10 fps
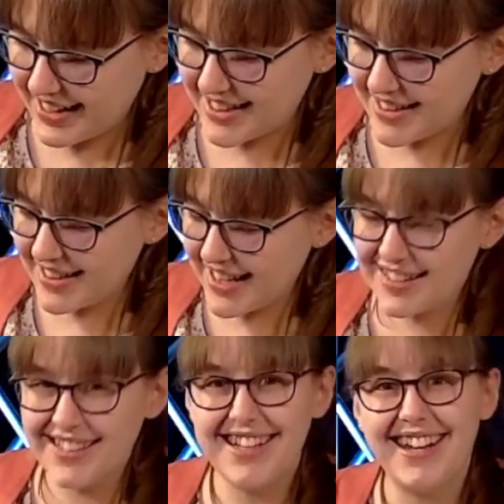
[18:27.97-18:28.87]
That's
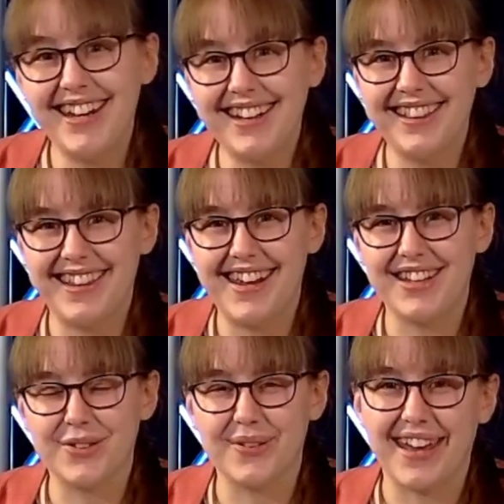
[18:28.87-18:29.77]
16
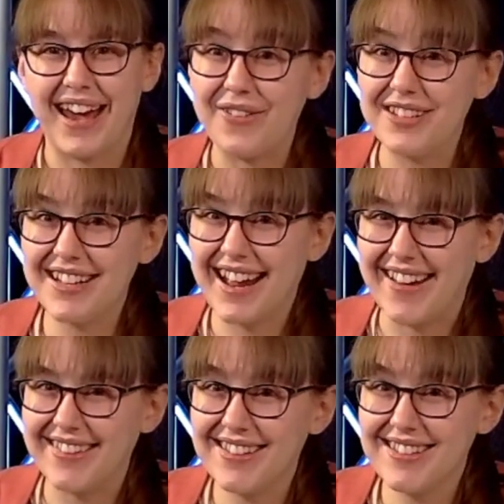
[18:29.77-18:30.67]
things we
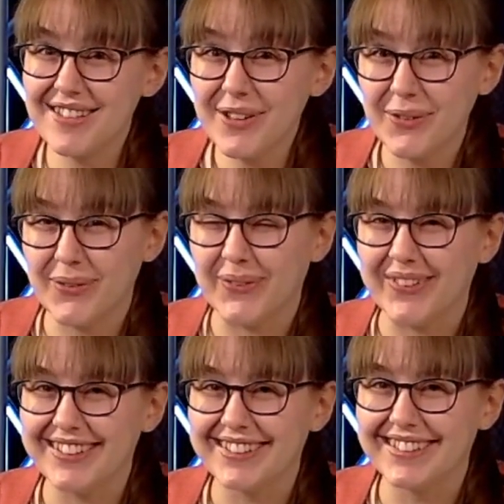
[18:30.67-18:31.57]
counted at the
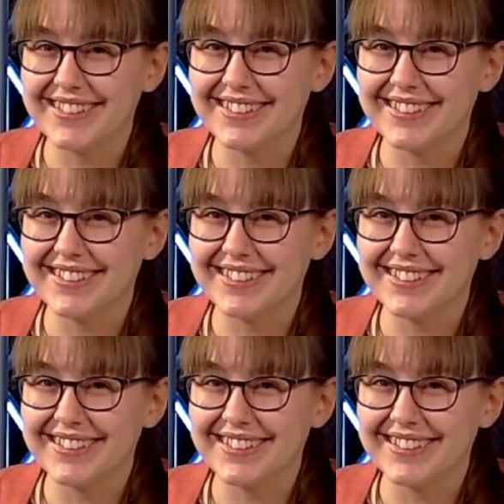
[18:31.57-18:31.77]
zoo.